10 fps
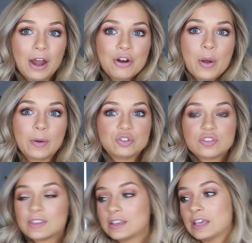don't know, I was
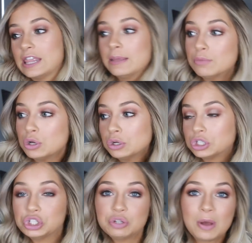just like in the mood
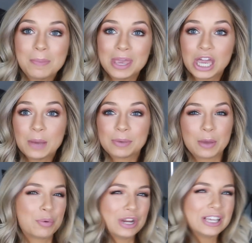to do my makeup,
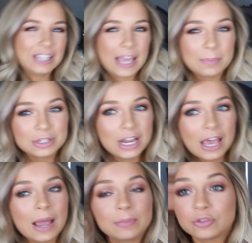get pretty glam
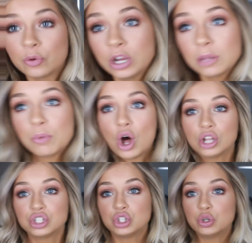today. I'm just going to the
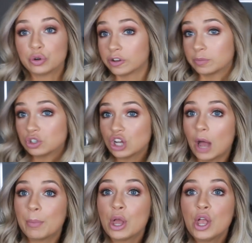mall to Christmas
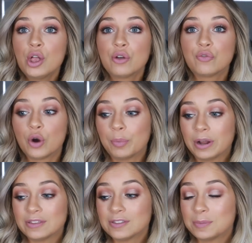shop for
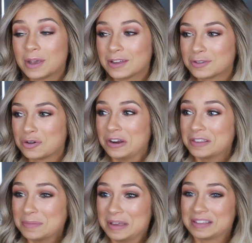presents because
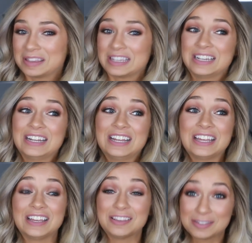Christmas
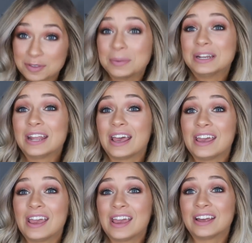is
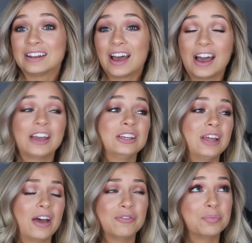Monday and I
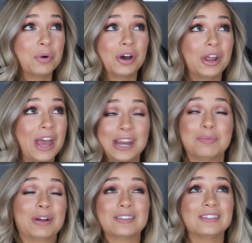haven't bought any
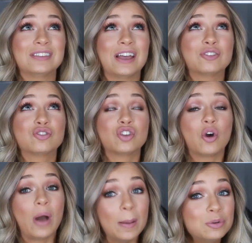presents yet,
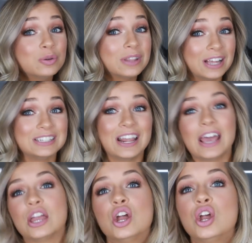so I'm doing that
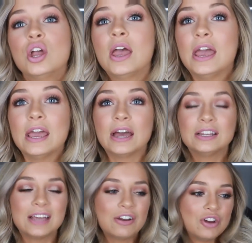today.
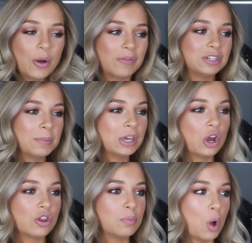And I don't know, every time I
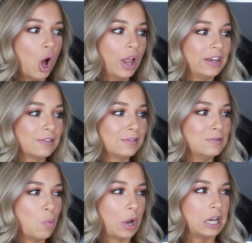go to the mall I just
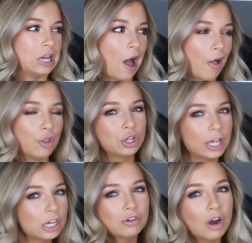want to not look
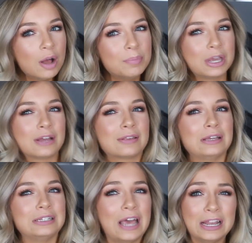like a grub because
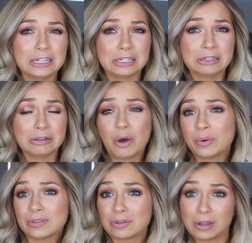I tend to
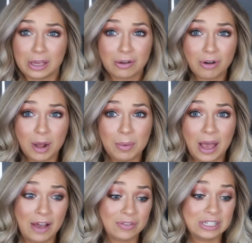always look like a grub
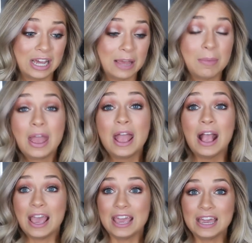half the time.
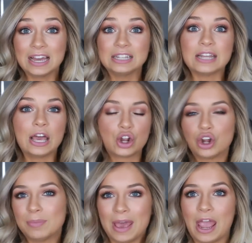And I
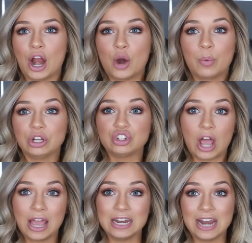curled my hair, which
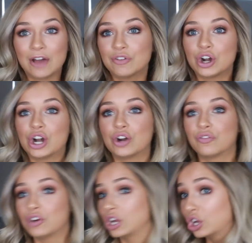I
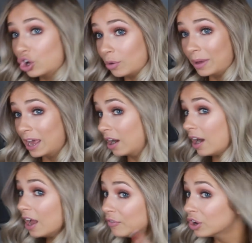never freaking curl my
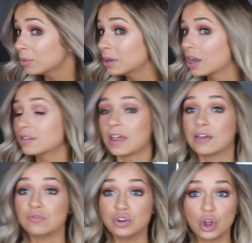hair ever because I
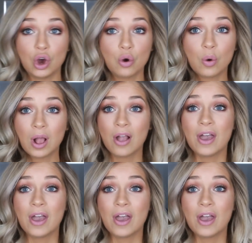have no